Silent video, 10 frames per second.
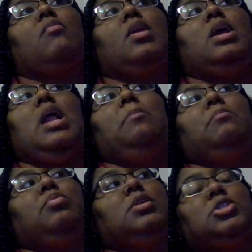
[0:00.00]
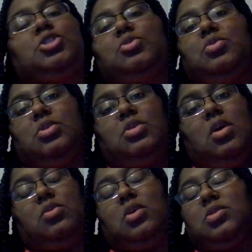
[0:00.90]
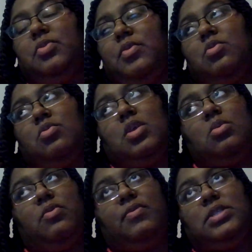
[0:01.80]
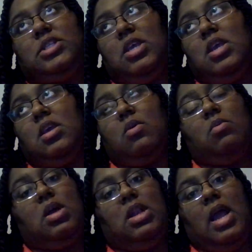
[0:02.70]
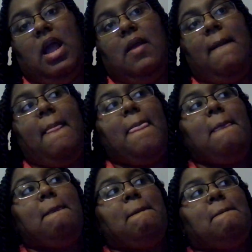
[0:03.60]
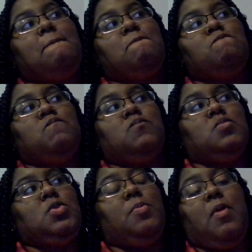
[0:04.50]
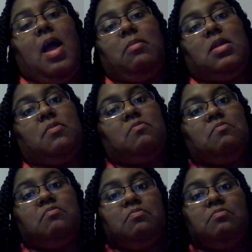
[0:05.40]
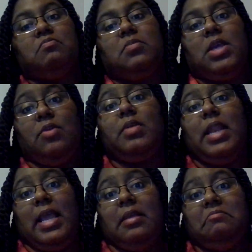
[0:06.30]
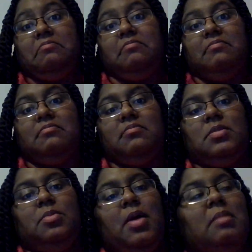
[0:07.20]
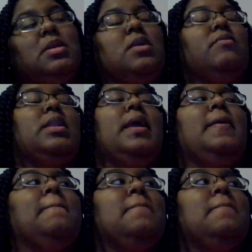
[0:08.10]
and I'm pretty sure, you know, those of you who deal with fatigue and whatnot, you probably can relate. You probably can relate.